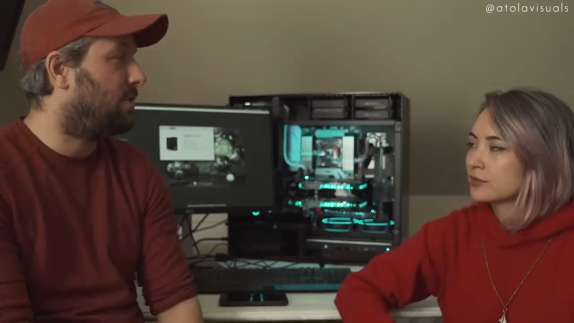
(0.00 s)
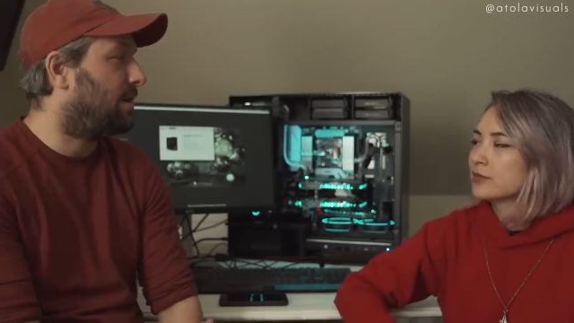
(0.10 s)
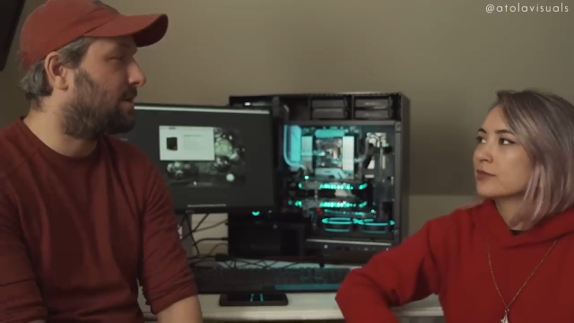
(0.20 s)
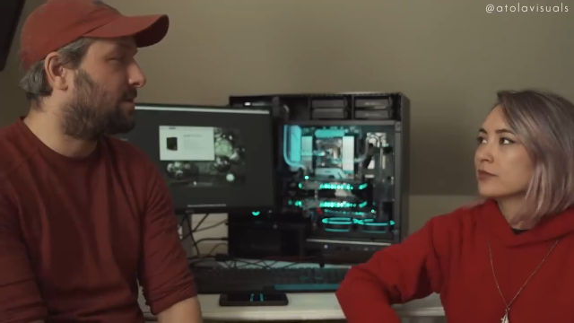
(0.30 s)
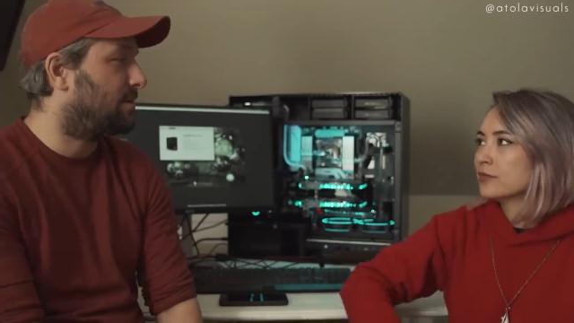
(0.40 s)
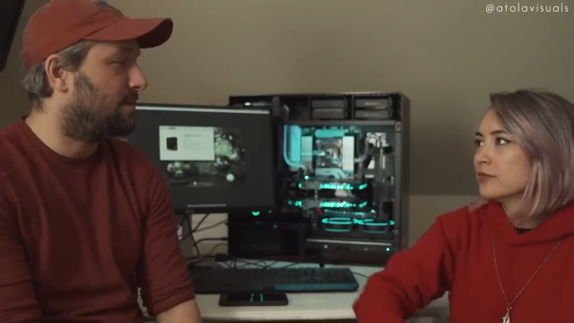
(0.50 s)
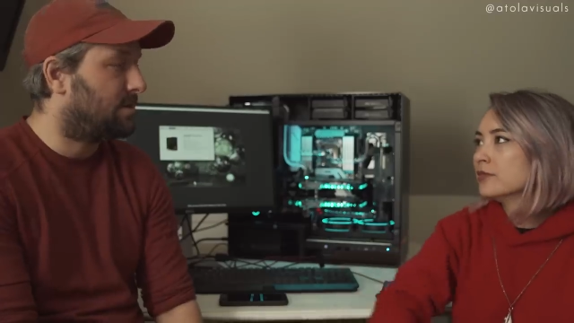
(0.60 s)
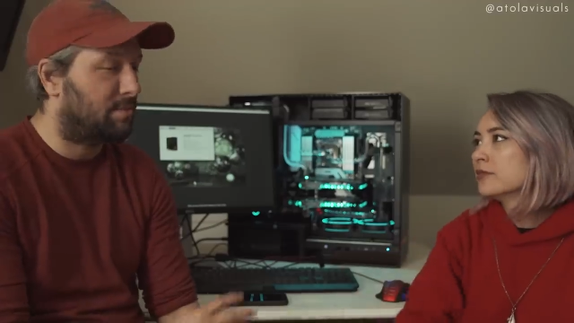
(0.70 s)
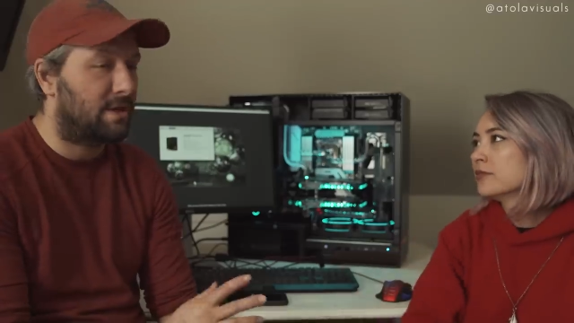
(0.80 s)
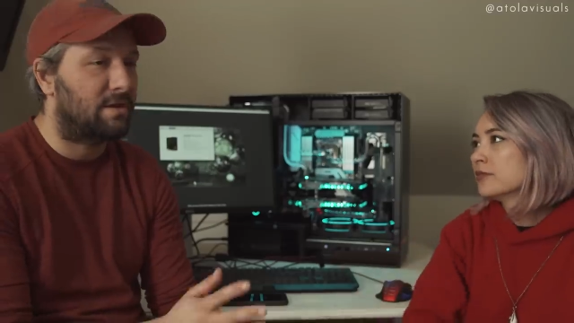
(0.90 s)
Speaker 1: wise, so mm -hmm. the mm-hmm.
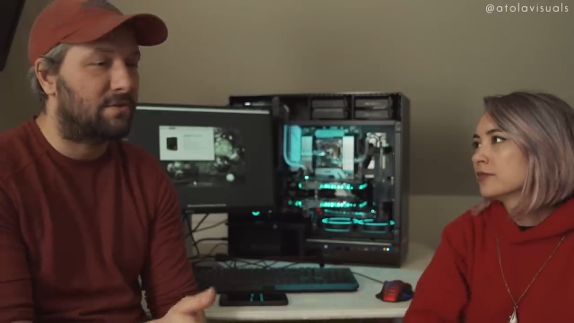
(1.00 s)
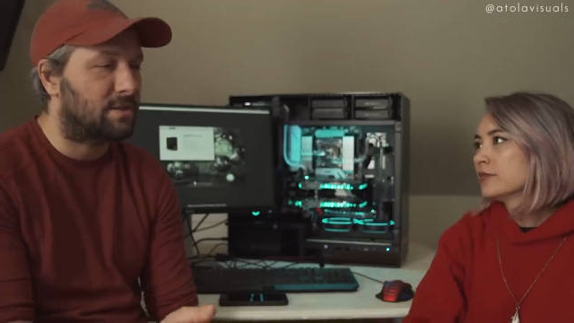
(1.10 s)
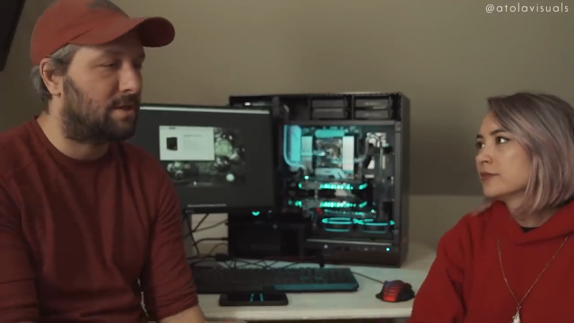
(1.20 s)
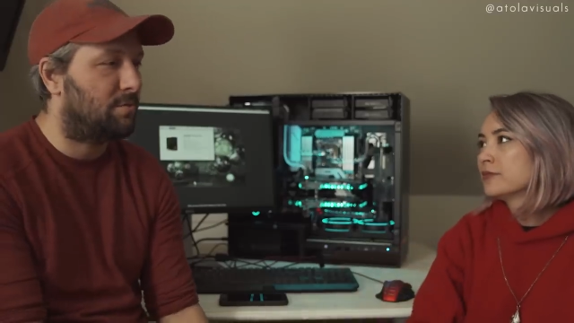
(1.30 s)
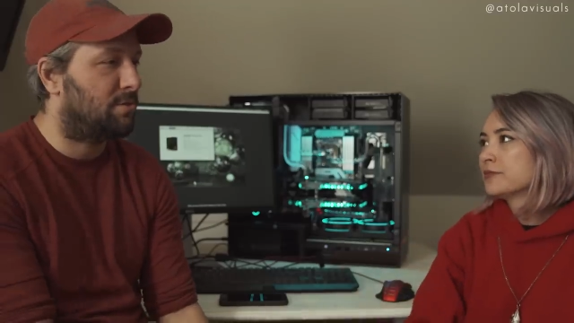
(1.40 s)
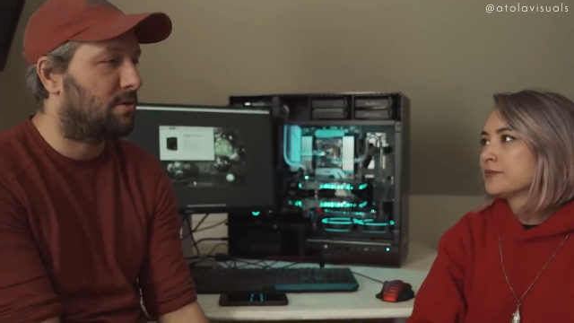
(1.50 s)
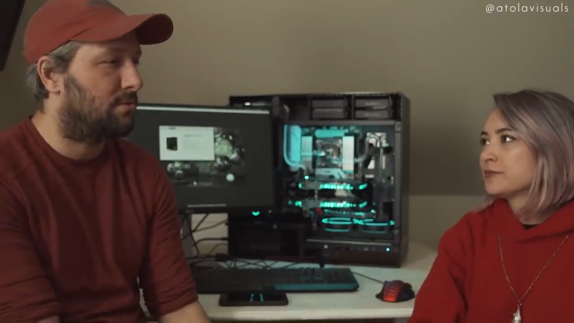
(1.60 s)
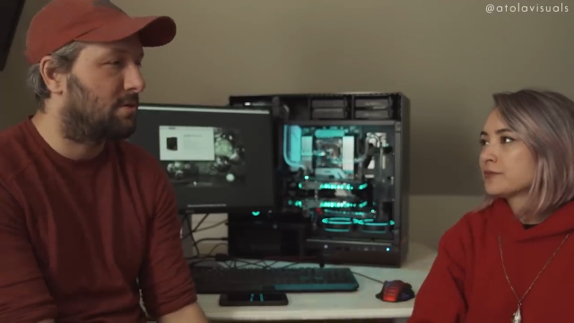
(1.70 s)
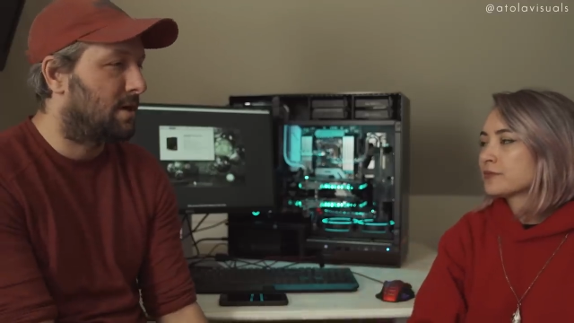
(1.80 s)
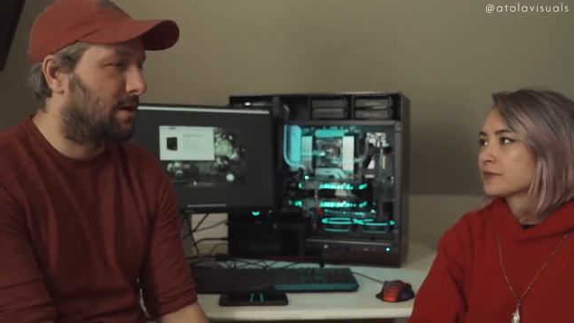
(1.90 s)
speed of the CPU
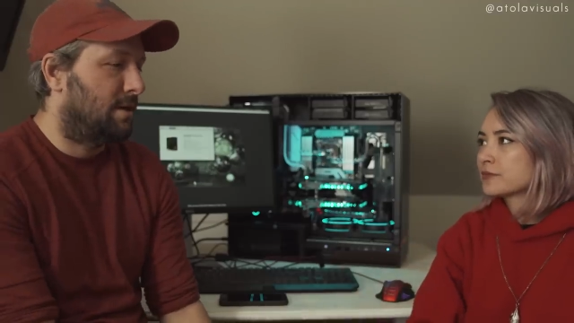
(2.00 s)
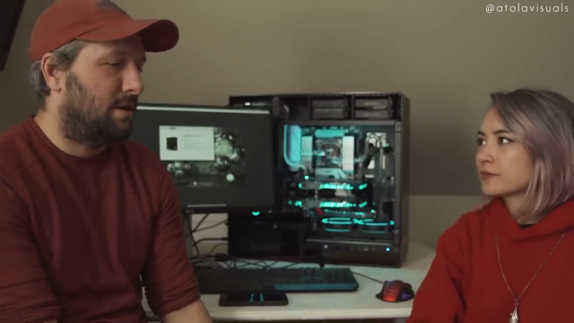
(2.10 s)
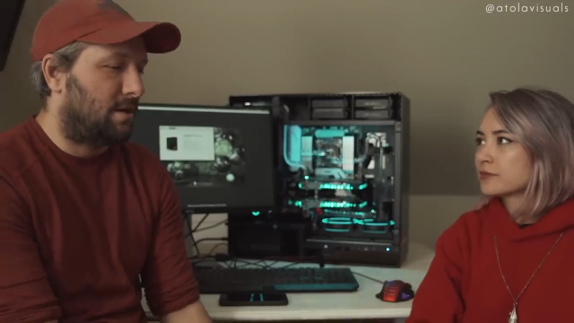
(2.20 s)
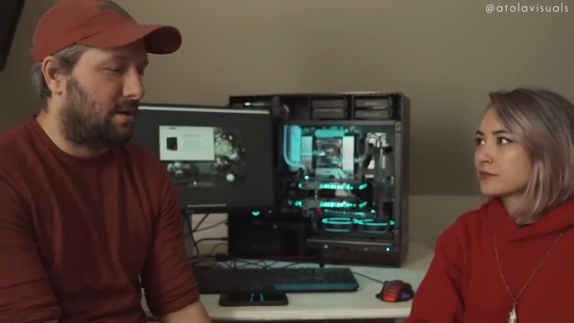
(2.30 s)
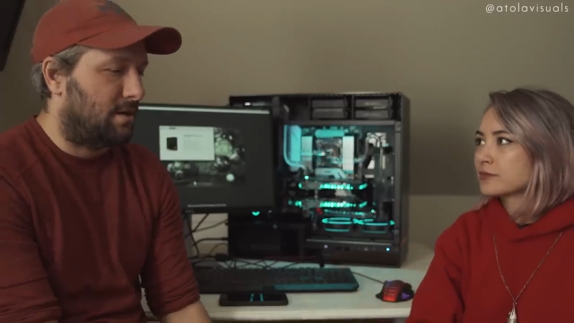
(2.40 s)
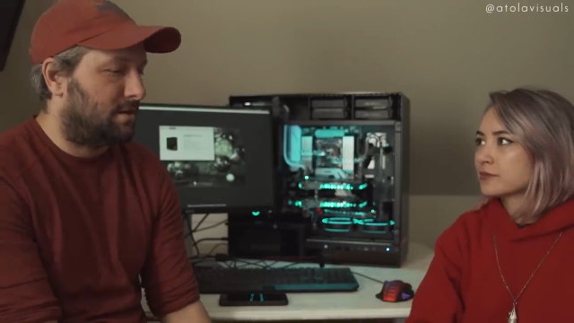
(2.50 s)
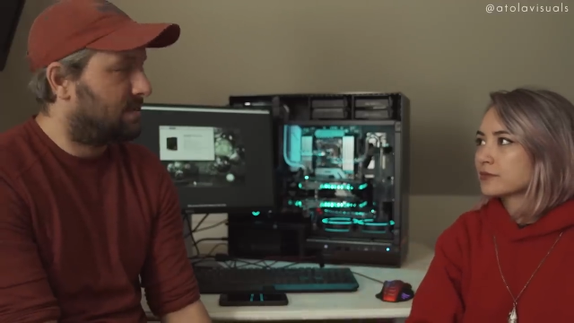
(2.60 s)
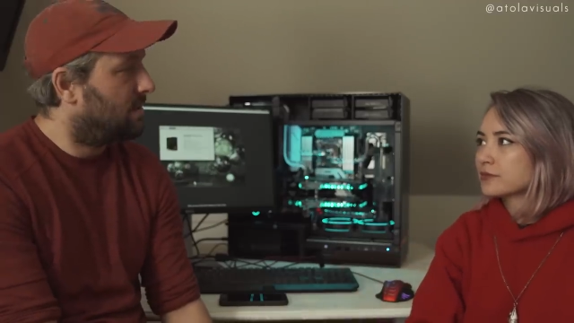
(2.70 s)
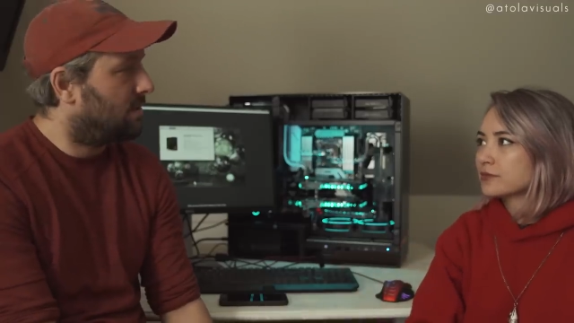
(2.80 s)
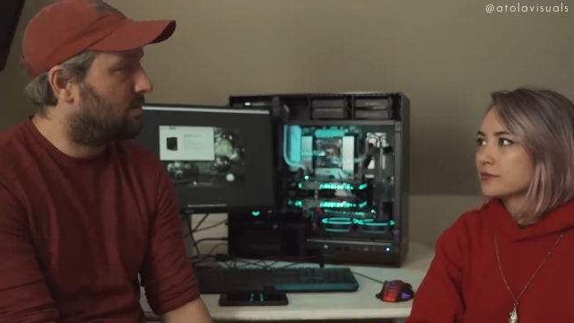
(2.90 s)
uh, is
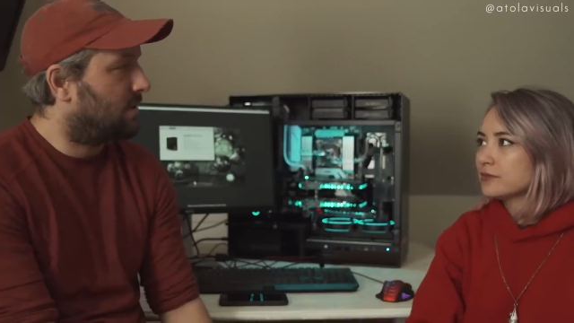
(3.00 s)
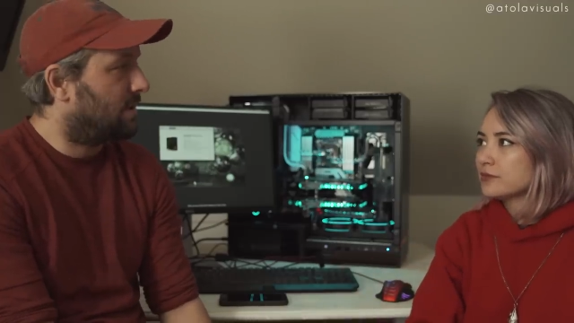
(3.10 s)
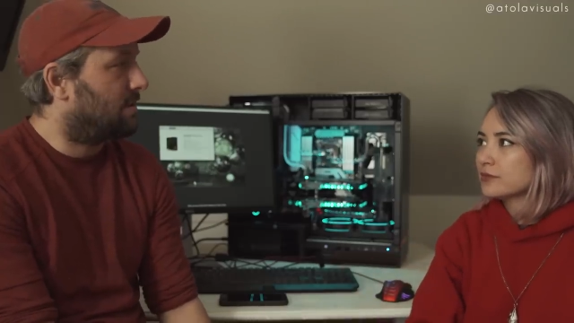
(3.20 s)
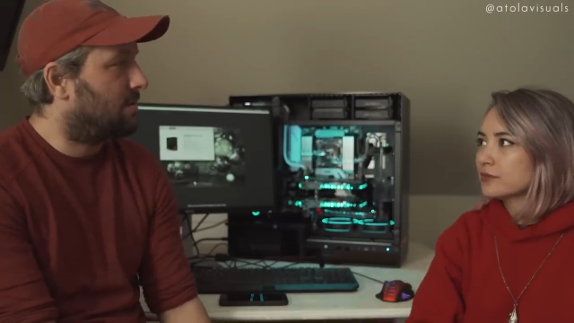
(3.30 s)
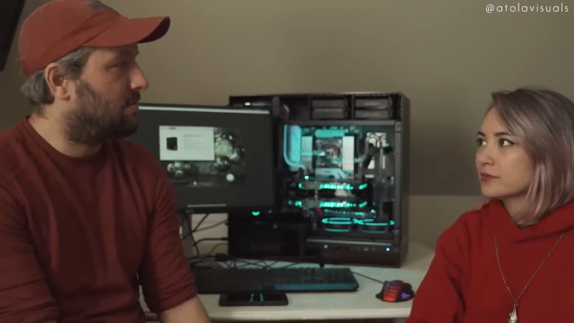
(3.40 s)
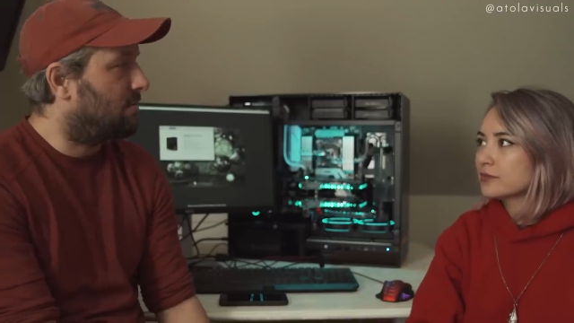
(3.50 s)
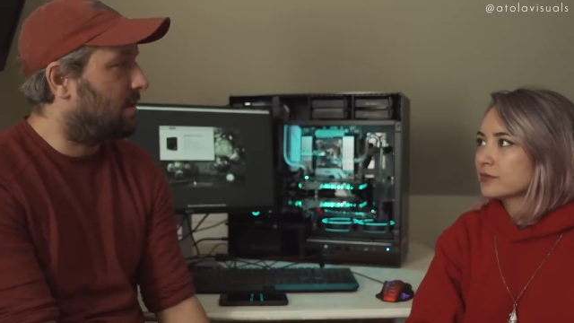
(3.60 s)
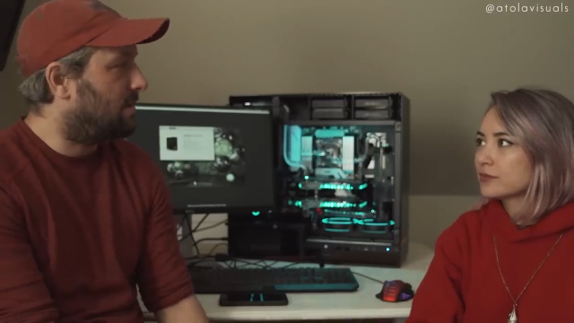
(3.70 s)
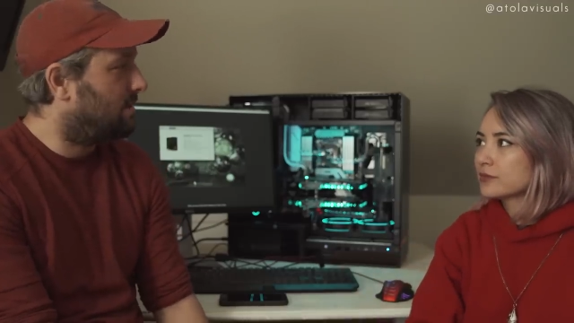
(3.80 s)
slower than what